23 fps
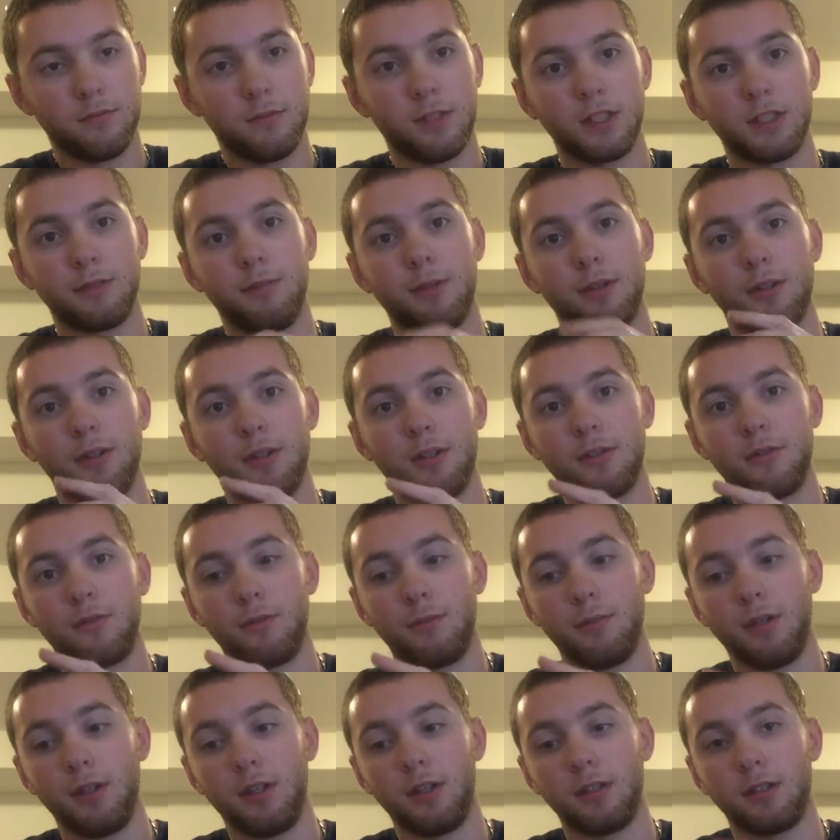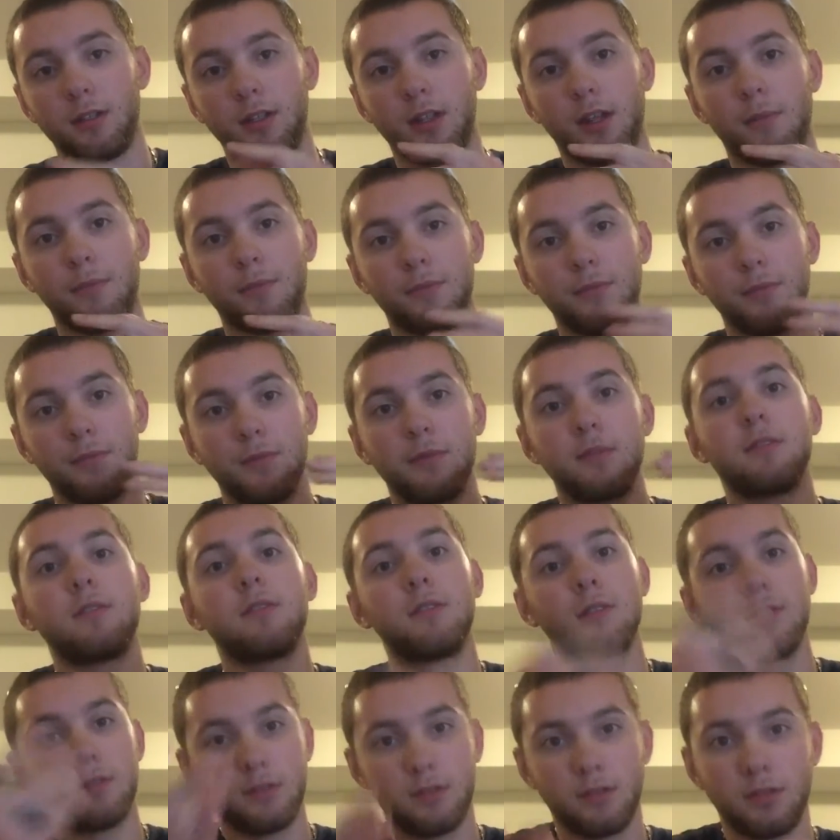experience for me because I'm
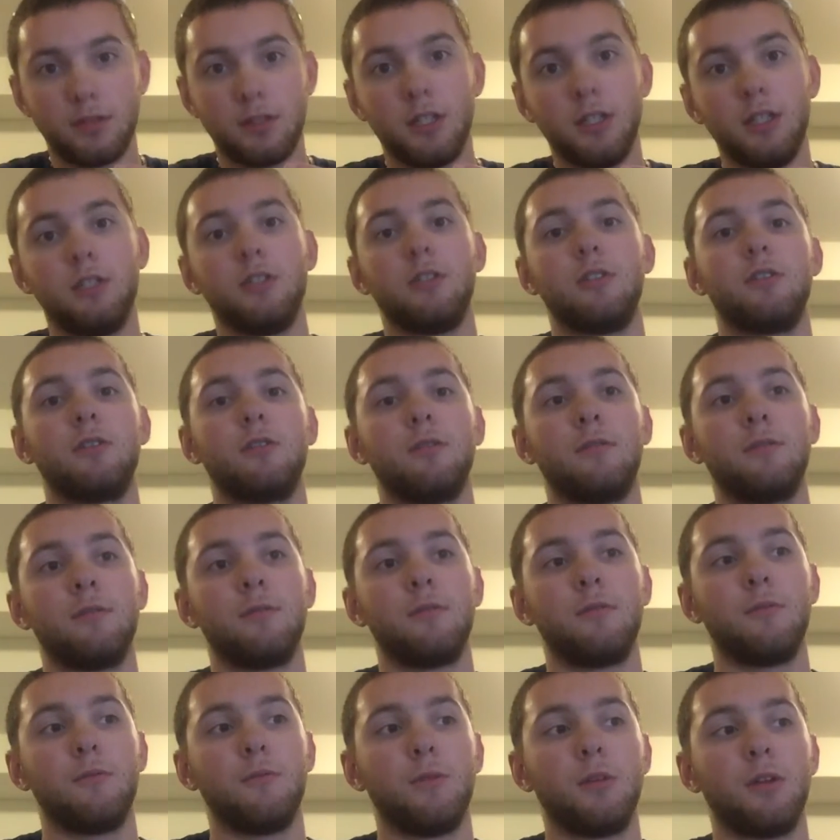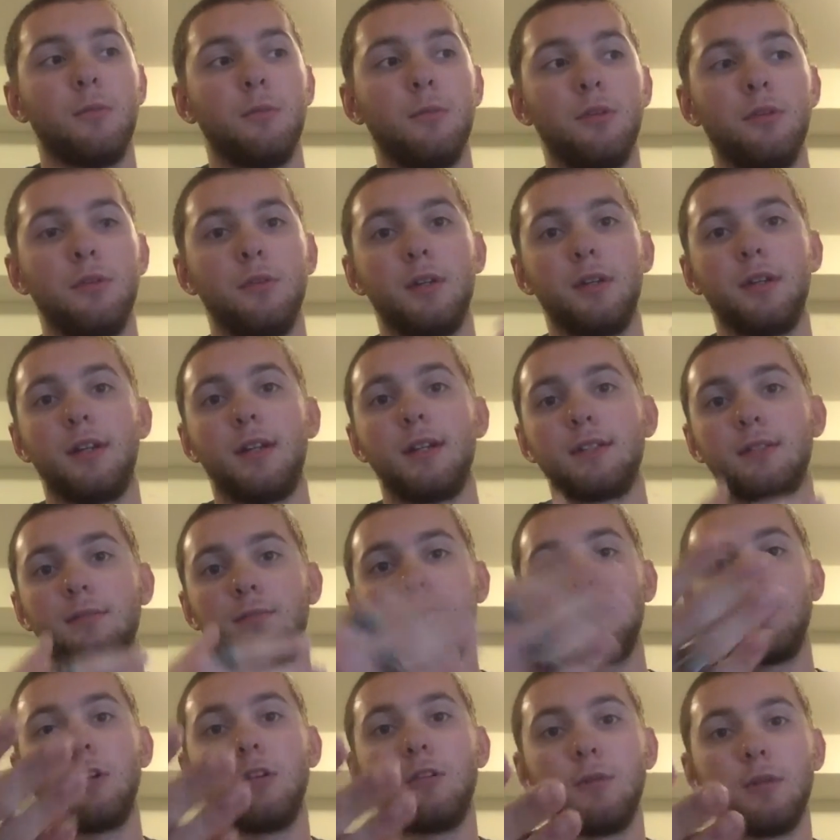teaching what I'm doing as
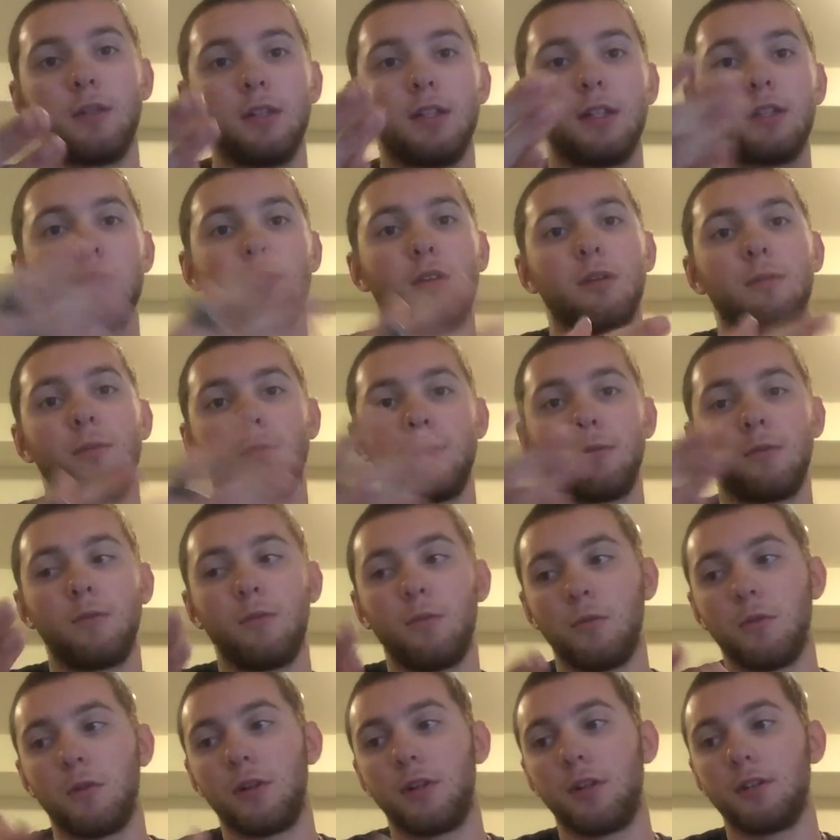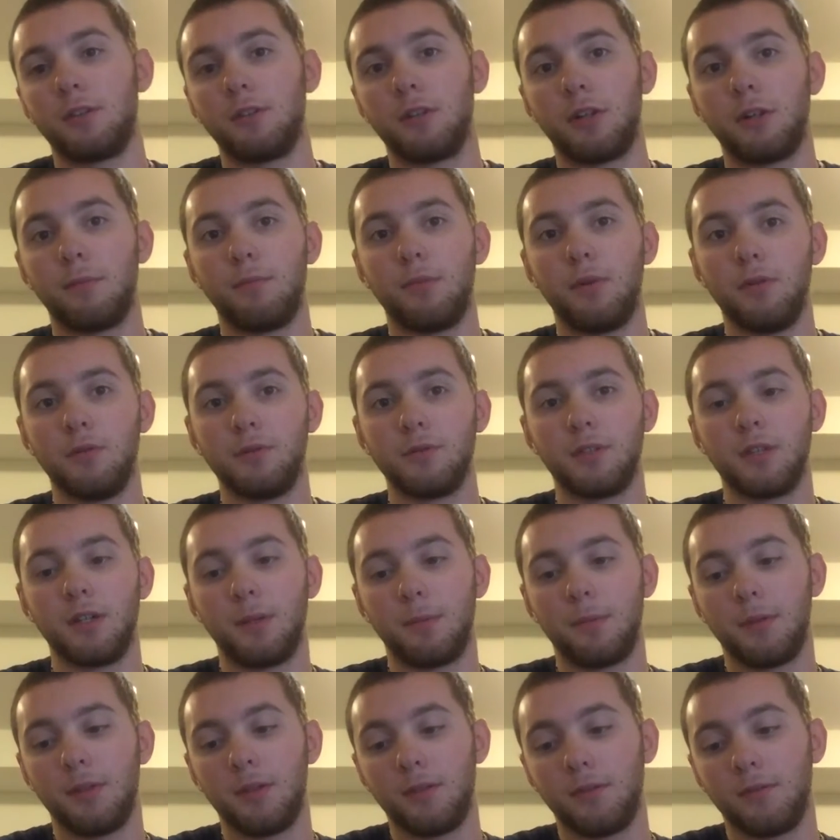I'm going. That's why I'm recording it so I can post it
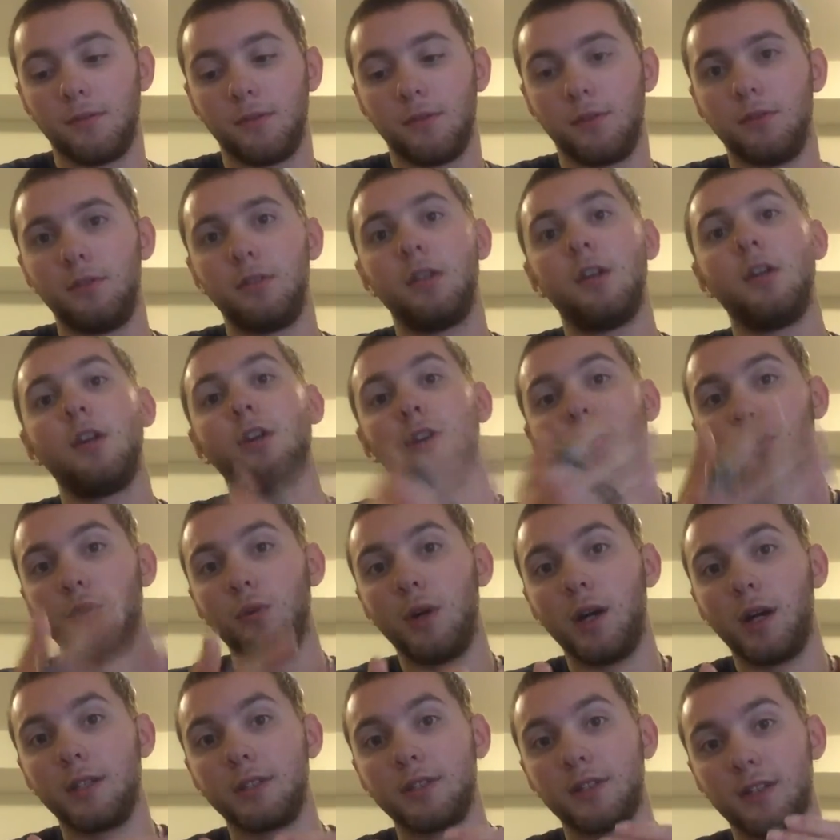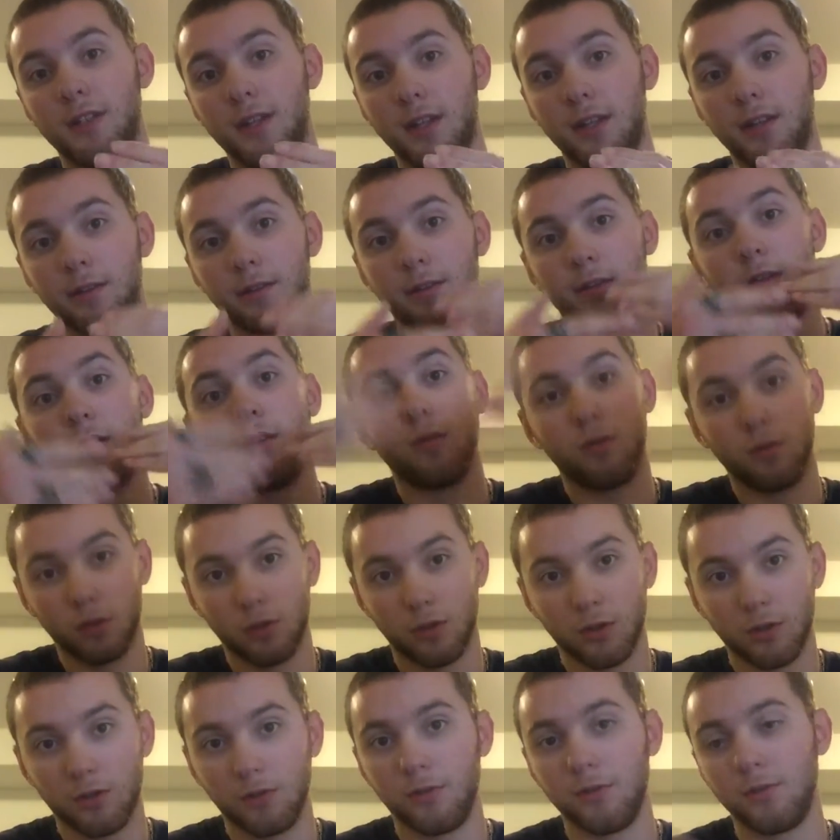up here for you guys to then
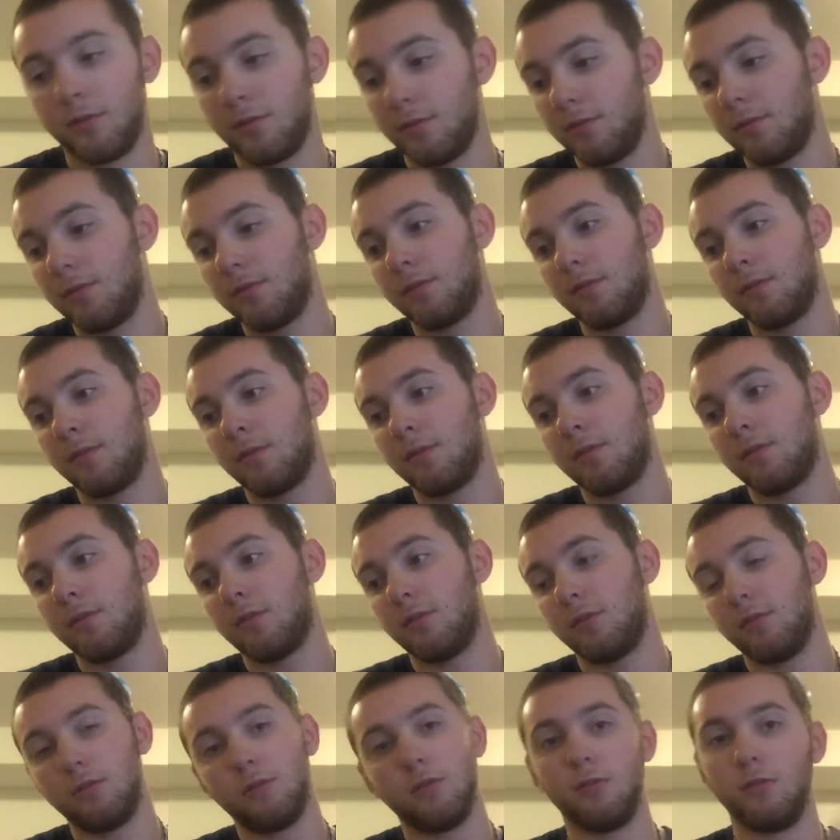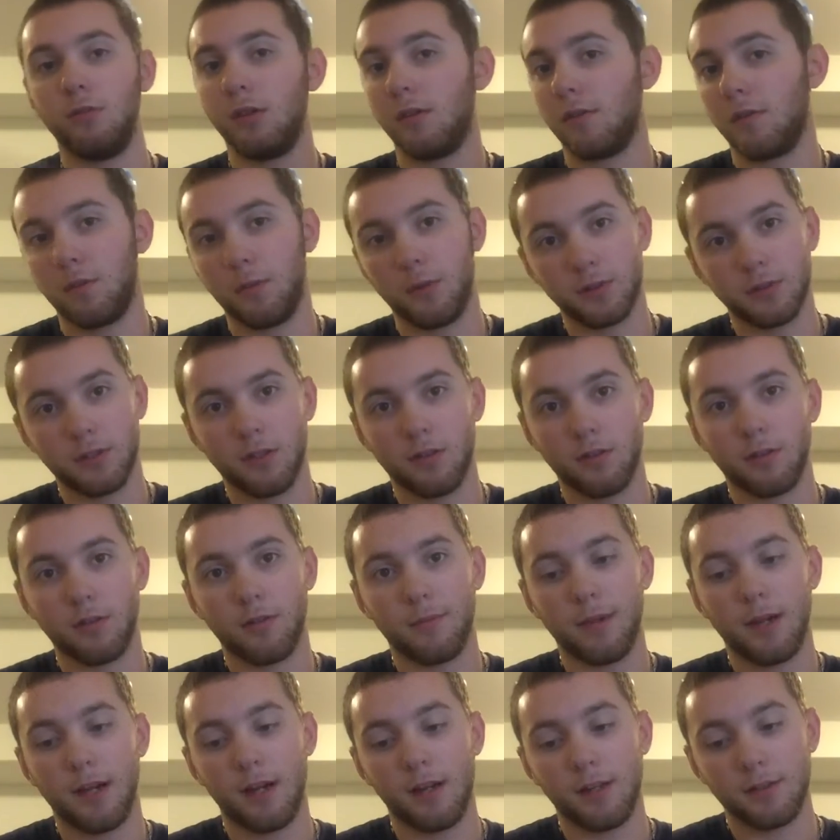learn, whoever wants to learn
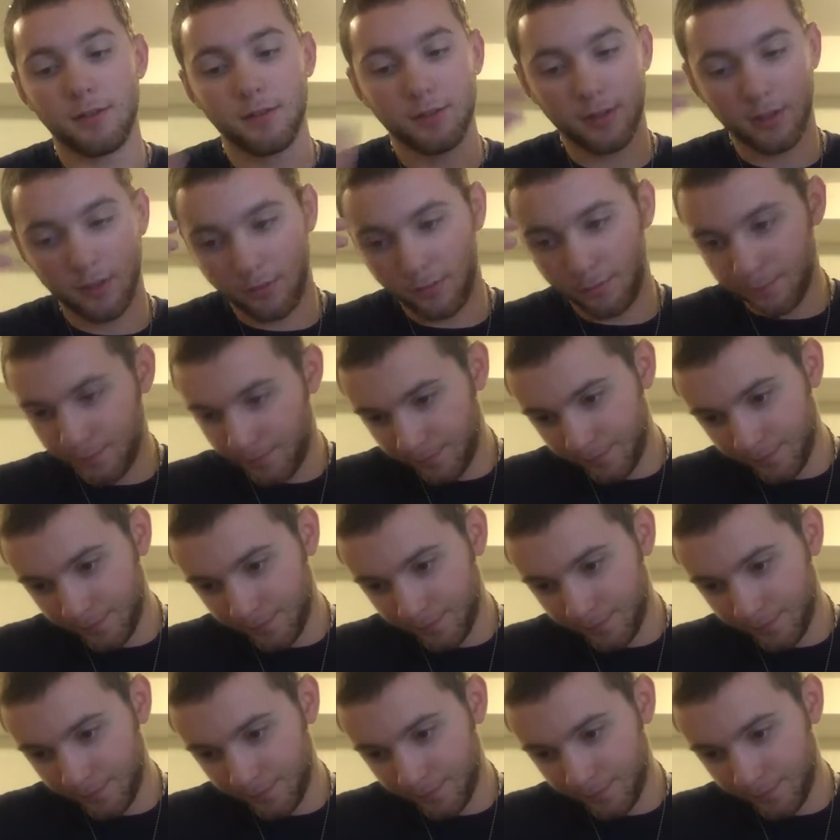about it. So